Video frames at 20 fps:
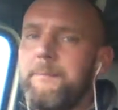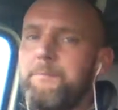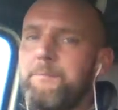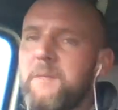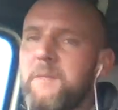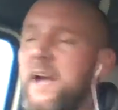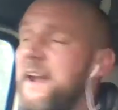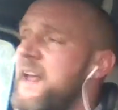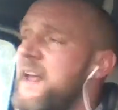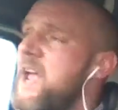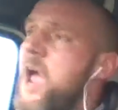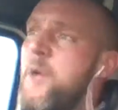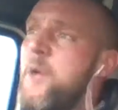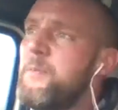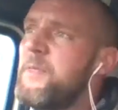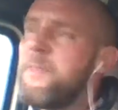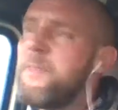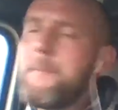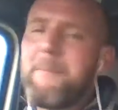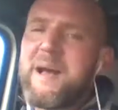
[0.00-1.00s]
And I hope
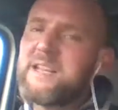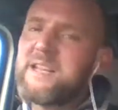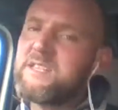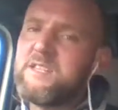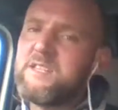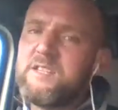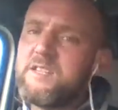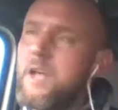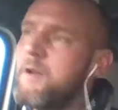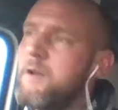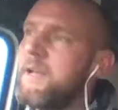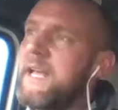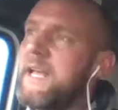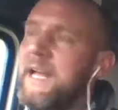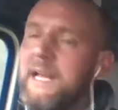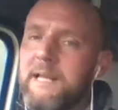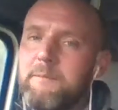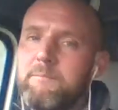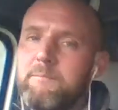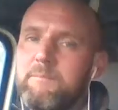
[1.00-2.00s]
that the bastards don't
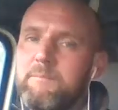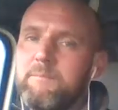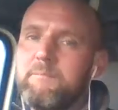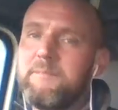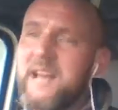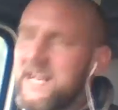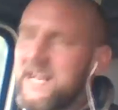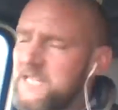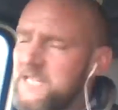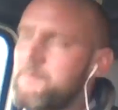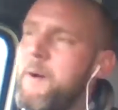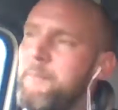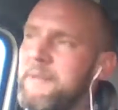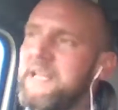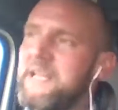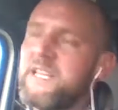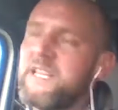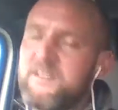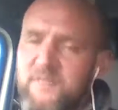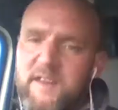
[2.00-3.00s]
kill him. That's my
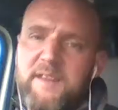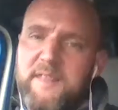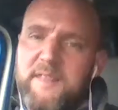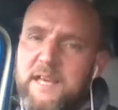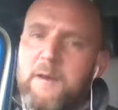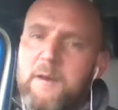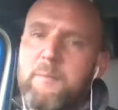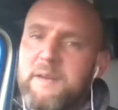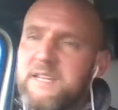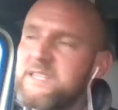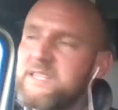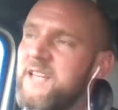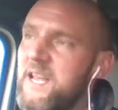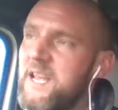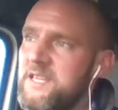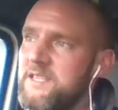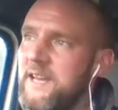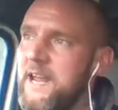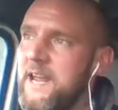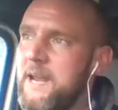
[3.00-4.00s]
biggest fear, that he'll be
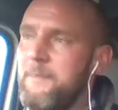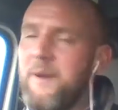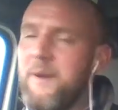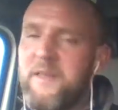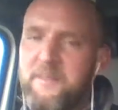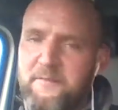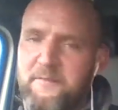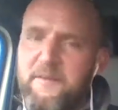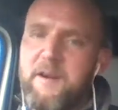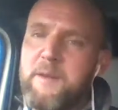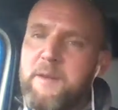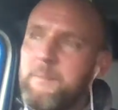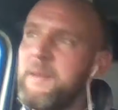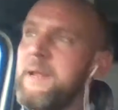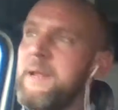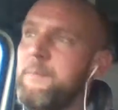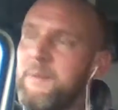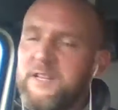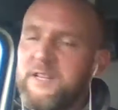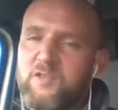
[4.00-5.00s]
assassinated by the very
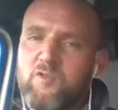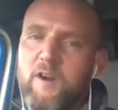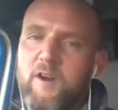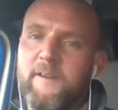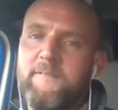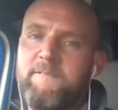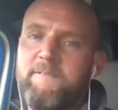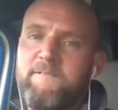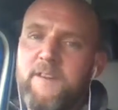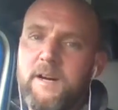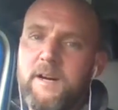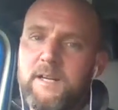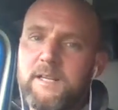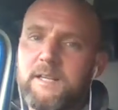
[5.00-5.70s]
people he's trying to fuck.